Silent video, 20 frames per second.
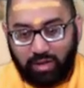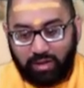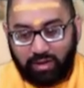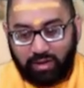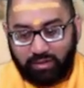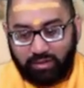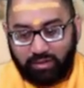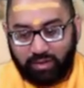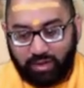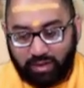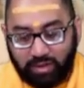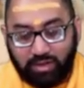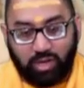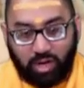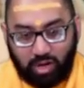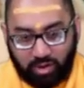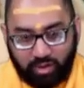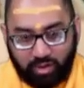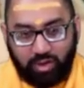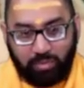And in
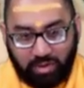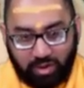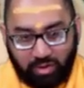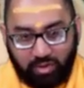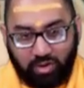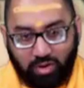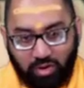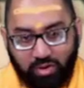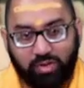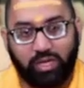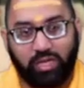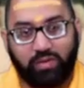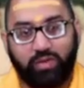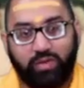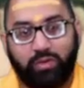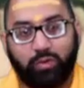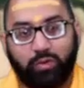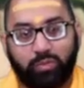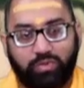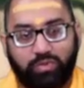talking about our Devi
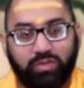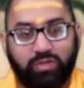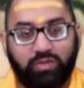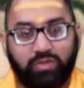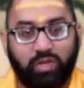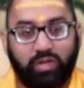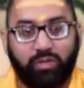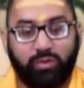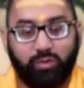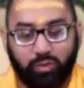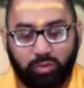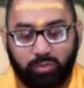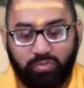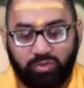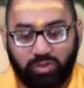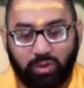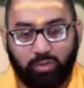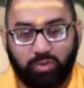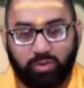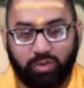groups and study groups
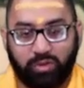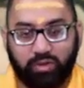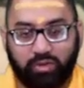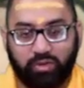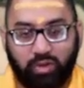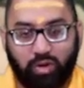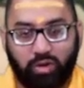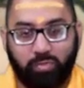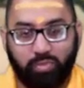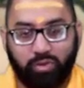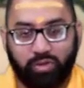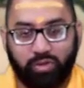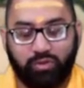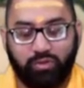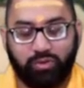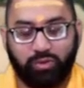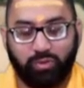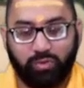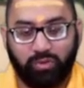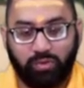that we're going to start pretty
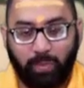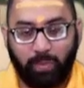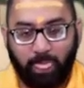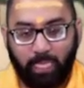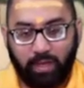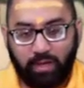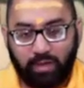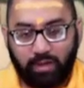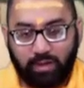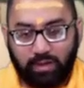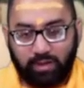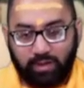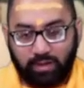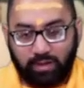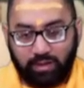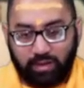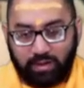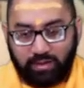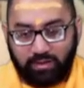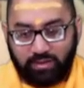soon,
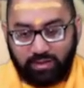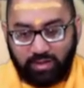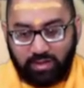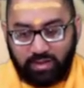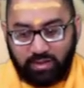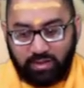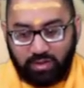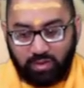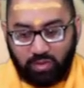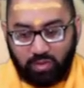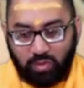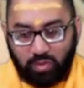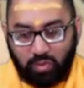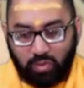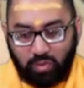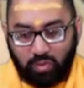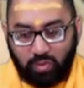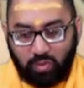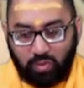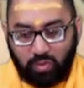I said,
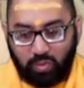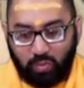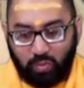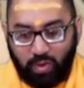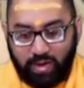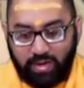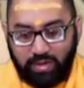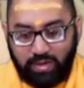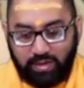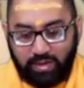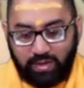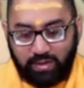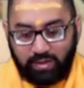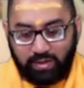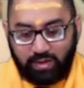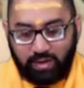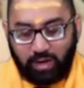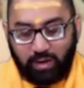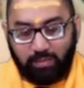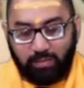when
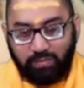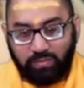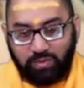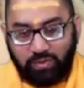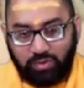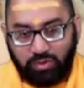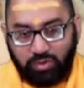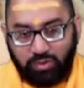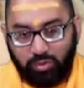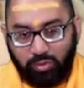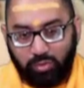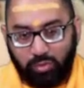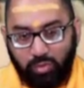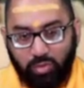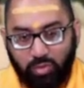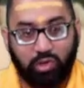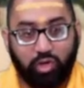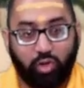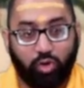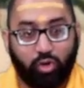it comes to
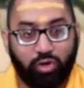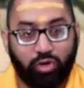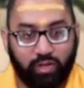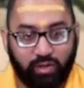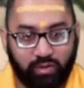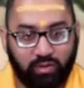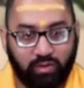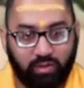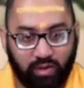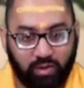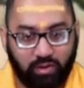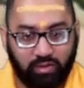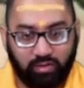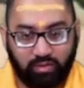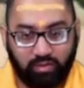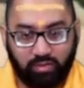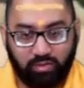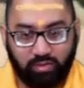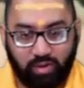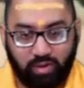learning then
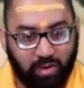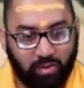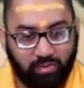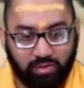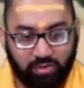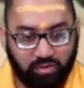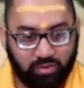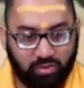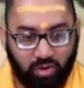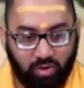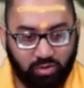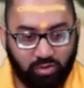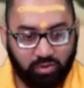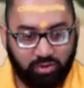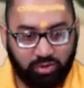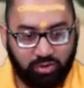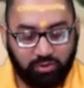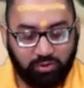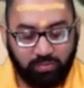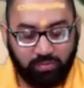about this
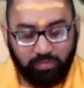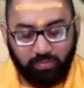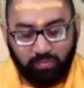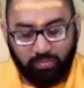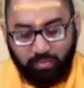knowledge,